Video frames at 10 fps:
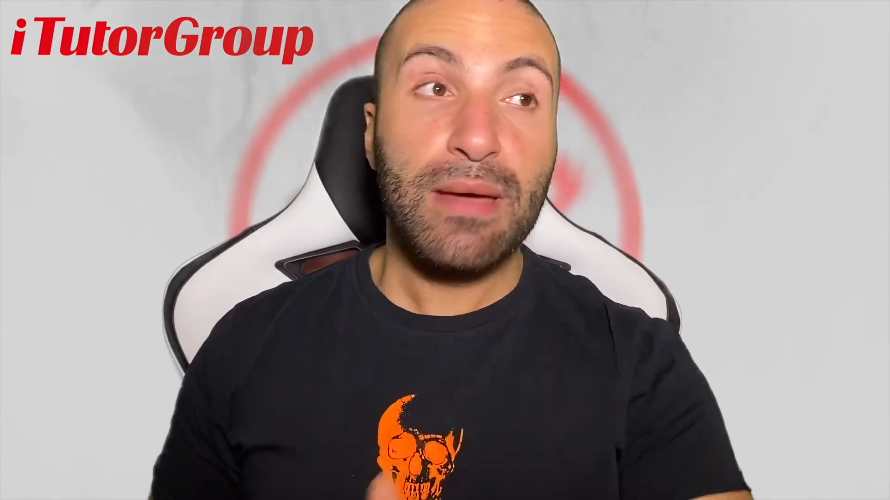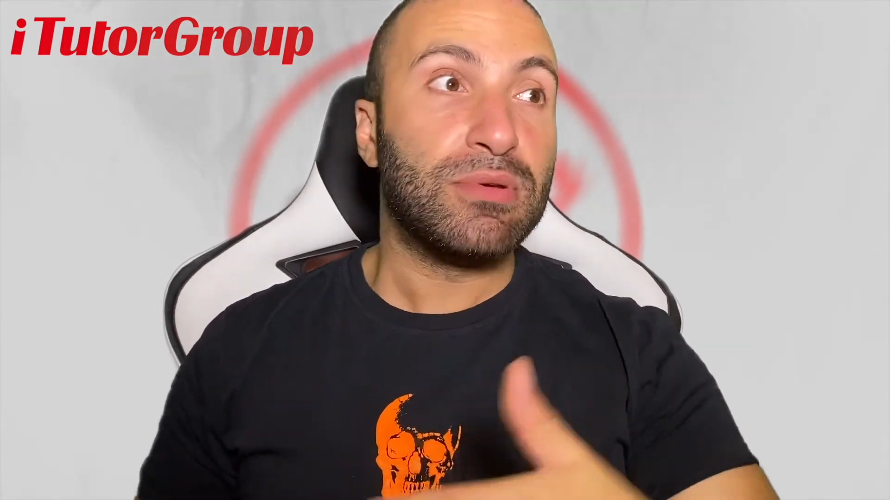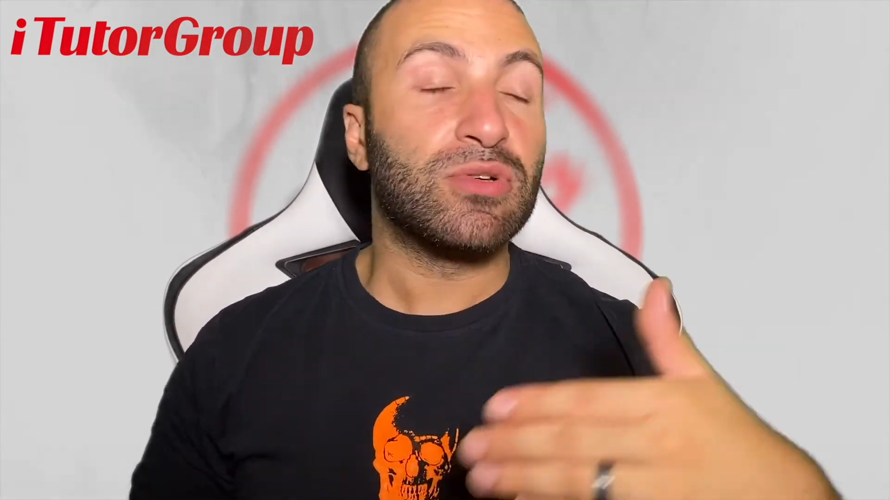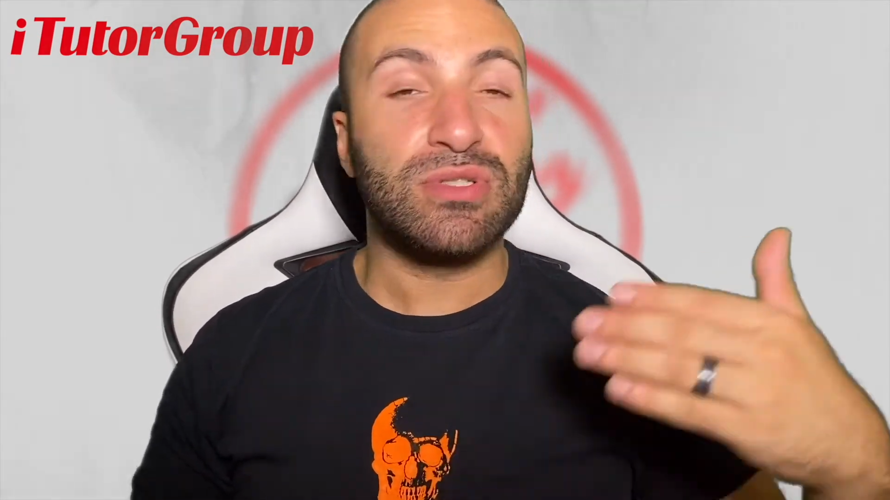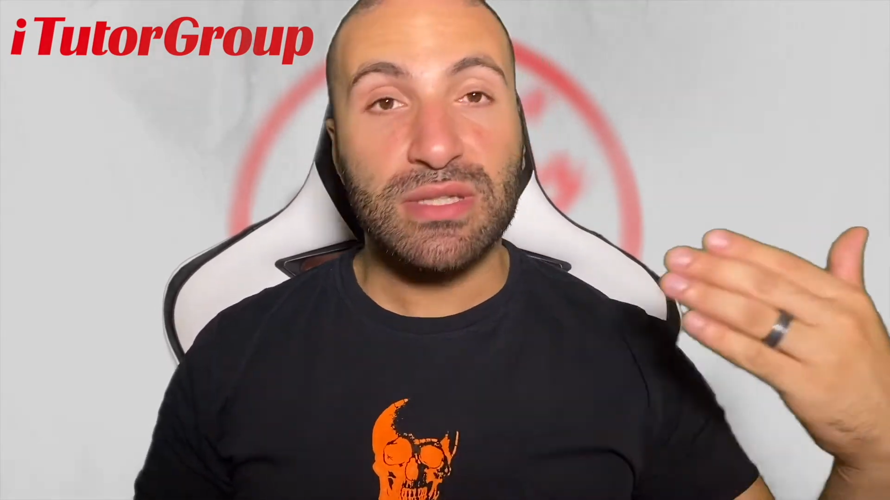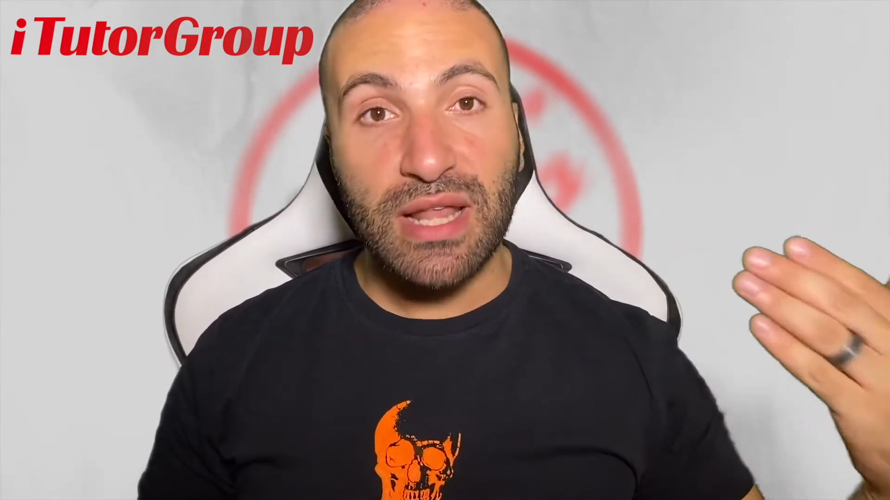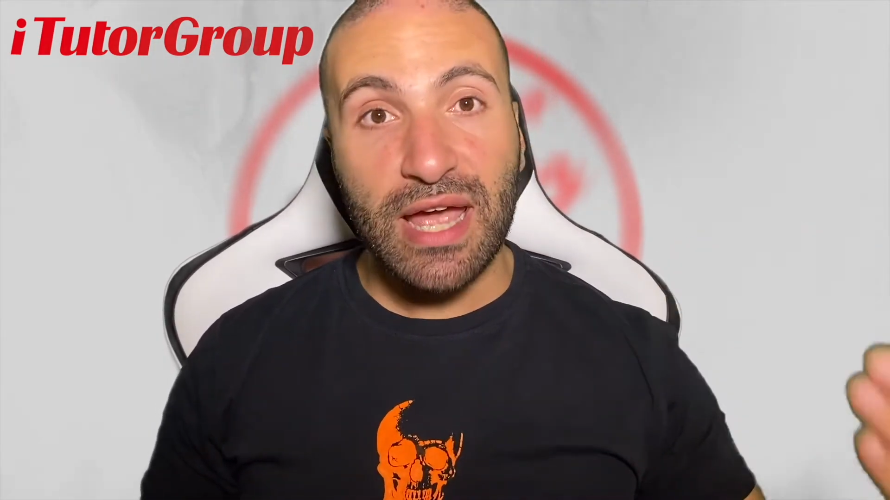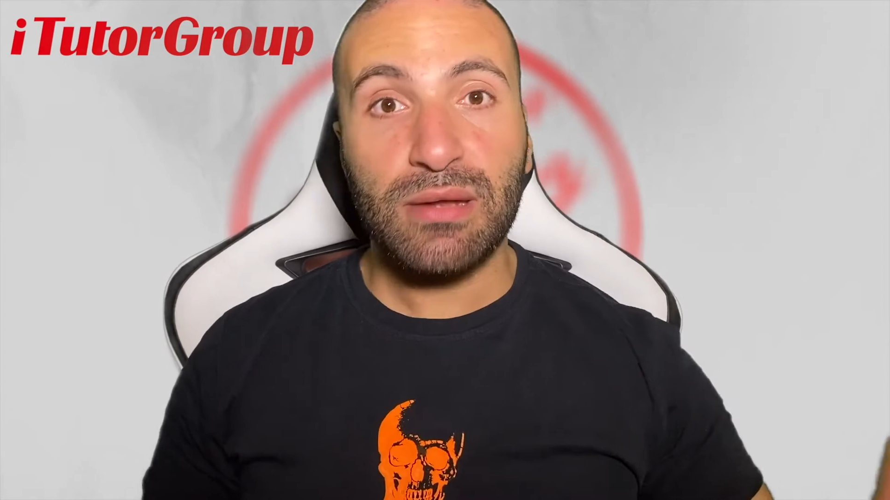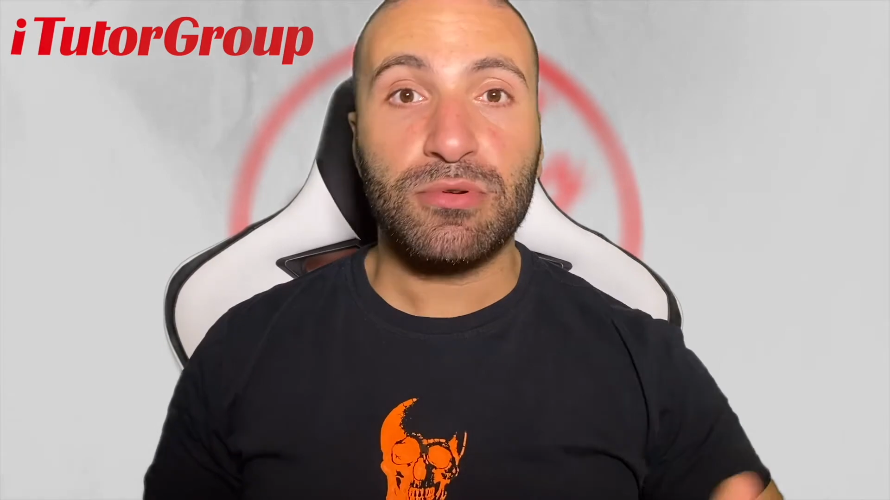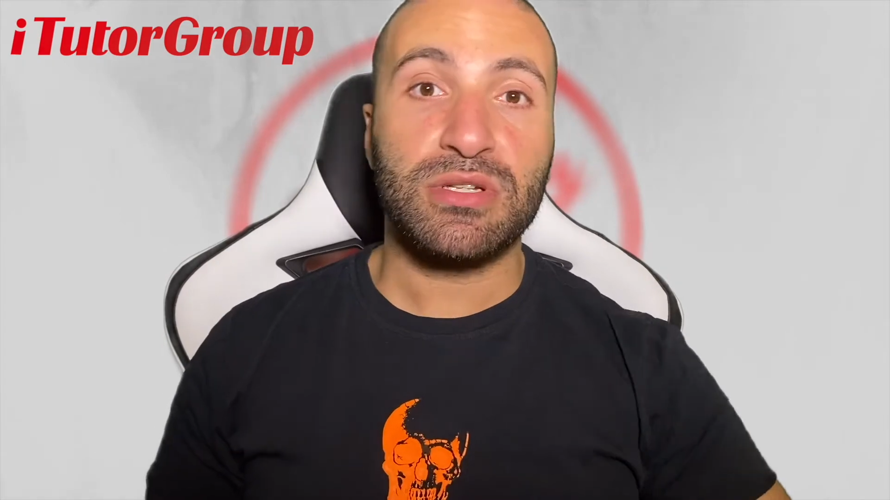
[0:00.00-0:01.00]
because
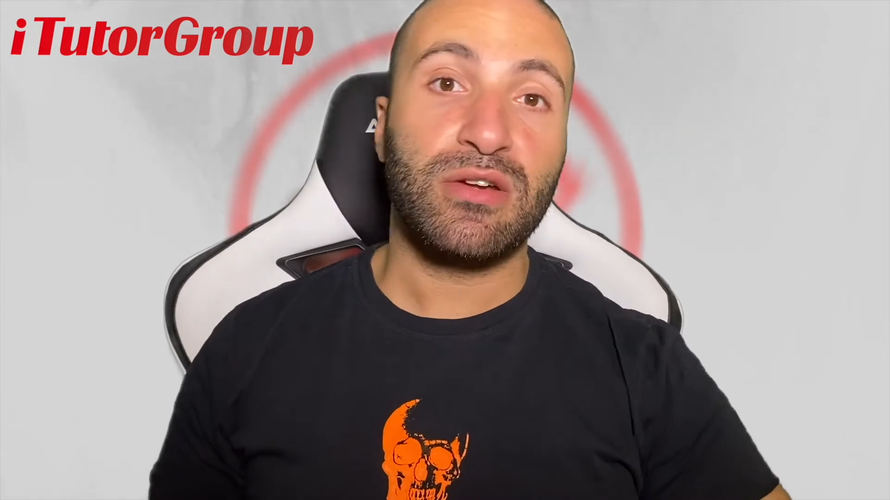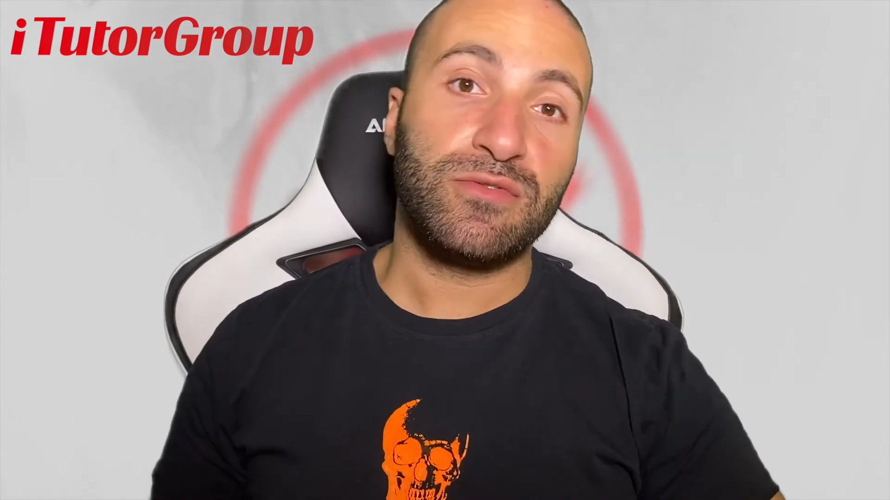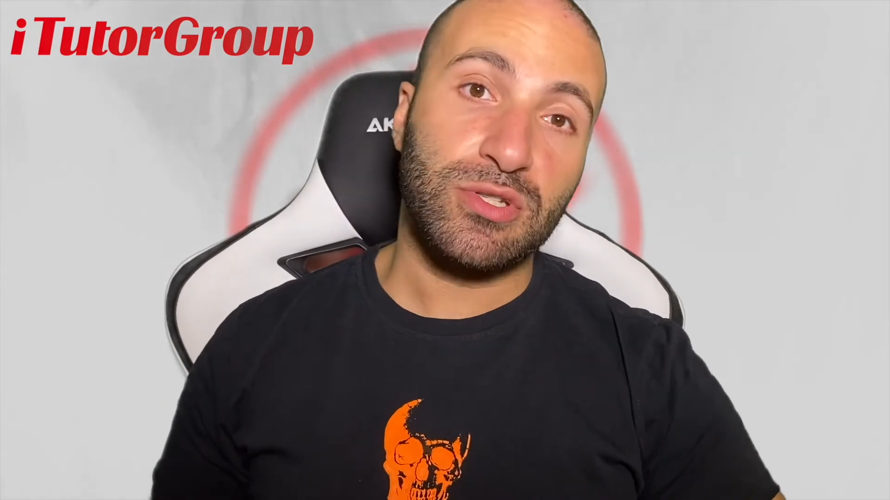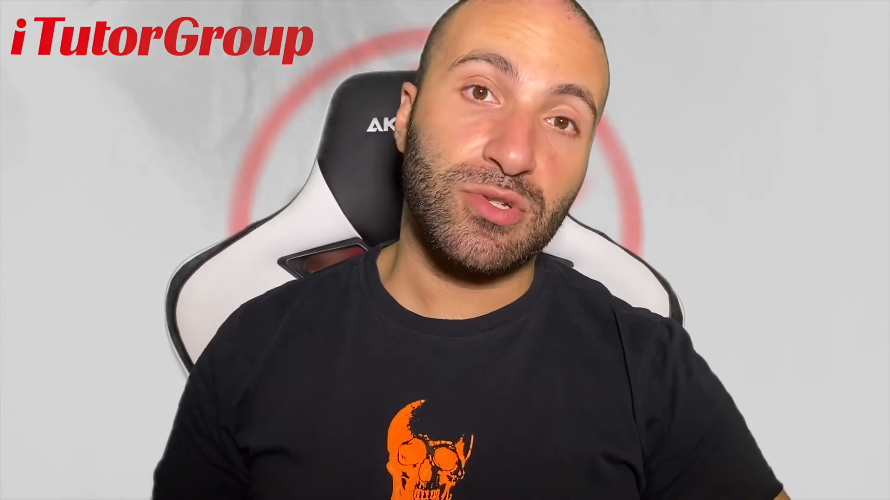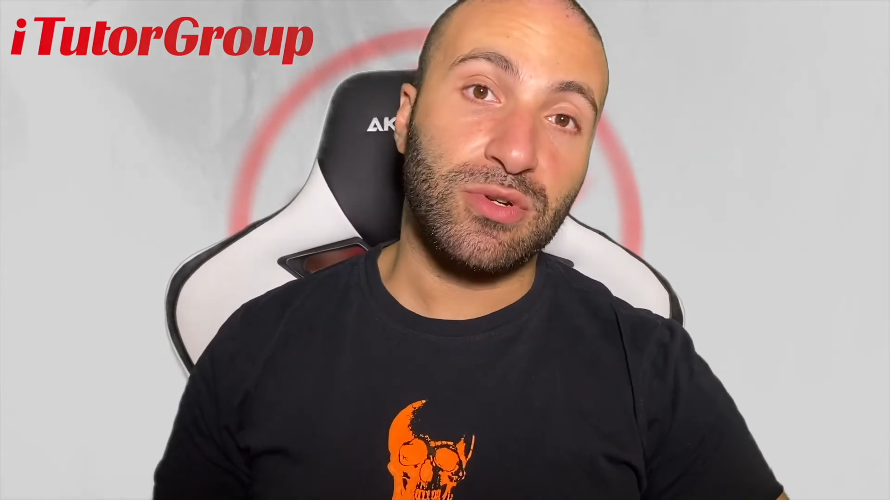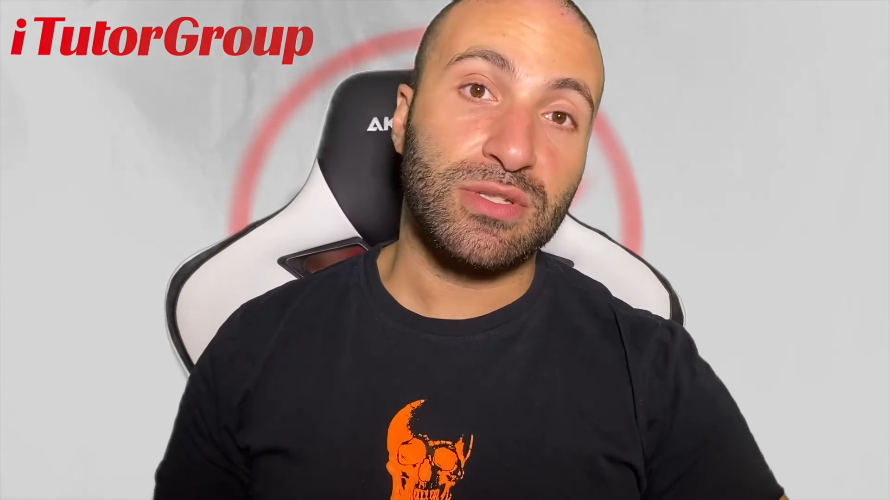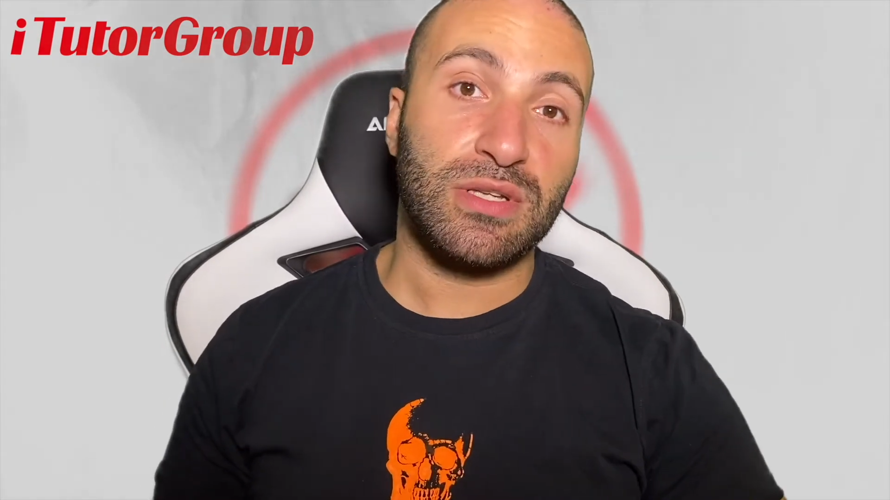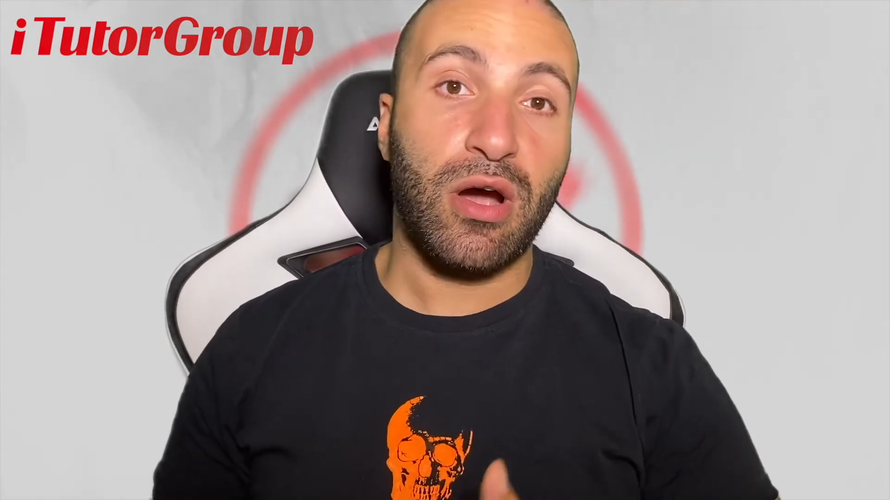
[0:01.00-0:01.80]
90% of the students